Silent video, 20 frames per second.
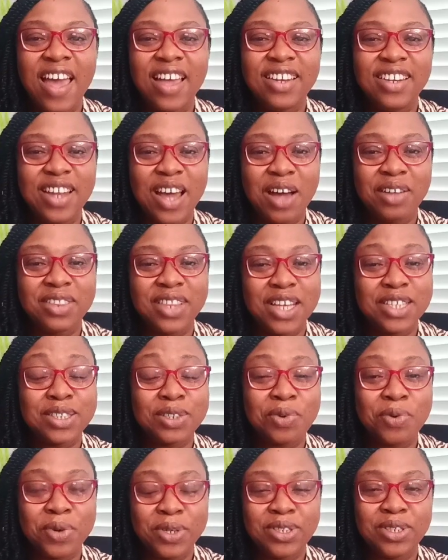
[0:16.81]
Now that's
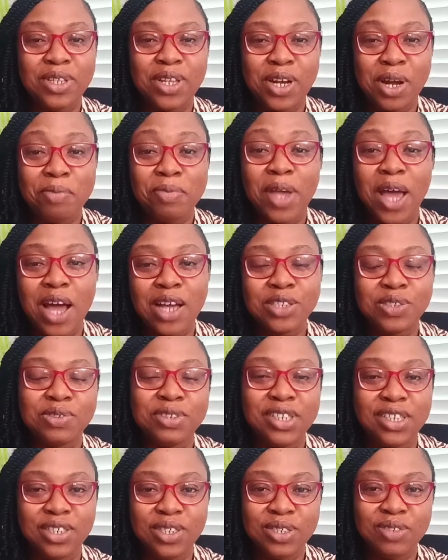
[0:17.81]
the question that I'll be
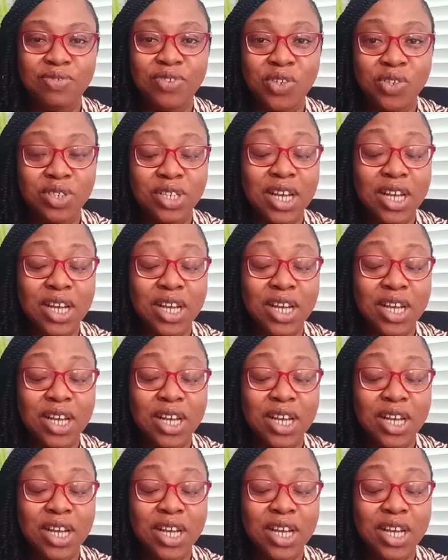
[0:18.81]
answering in this video.